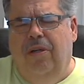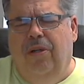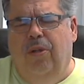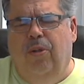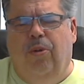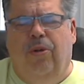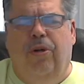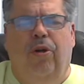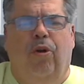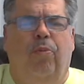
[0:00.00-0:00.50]

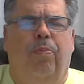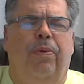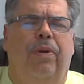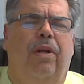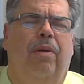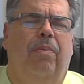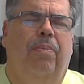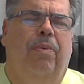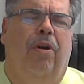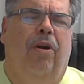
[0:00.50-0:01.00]
Lord, open
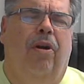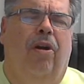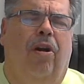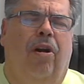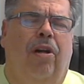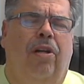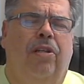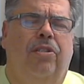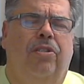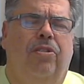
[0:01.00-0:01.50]
up our
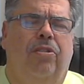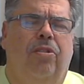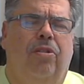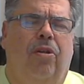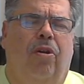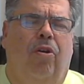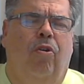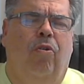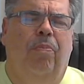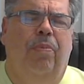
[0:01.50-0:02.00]
hearts,
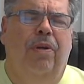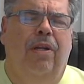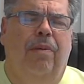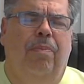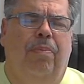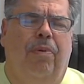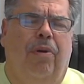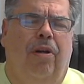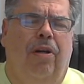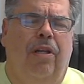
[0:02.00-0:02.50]
open
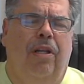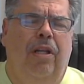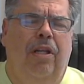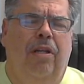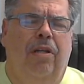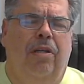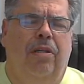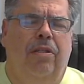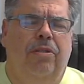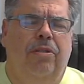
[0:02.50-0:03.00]
up our
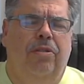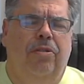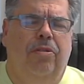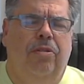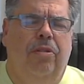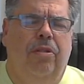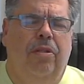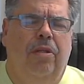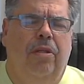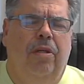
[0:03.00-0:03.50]
ears,
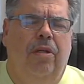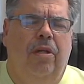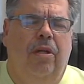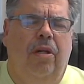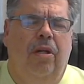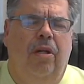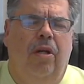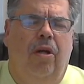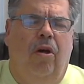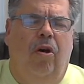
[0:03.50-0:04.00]

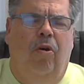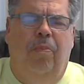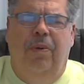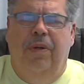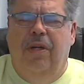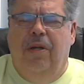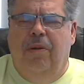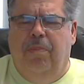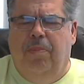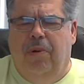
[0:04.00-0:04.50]

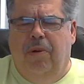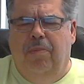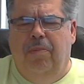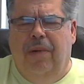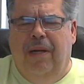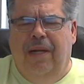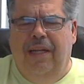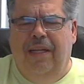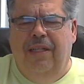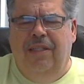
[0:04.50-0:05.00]
open up our
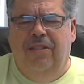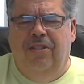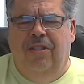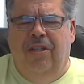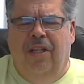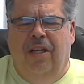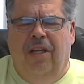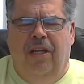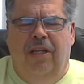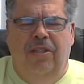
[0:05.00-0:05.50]
minds
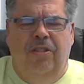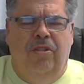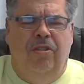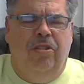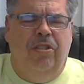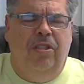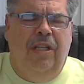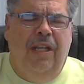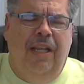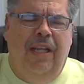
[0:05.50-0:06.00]
to
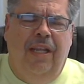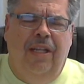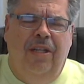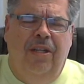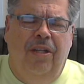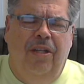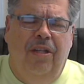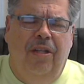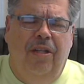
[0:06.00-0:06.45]
understand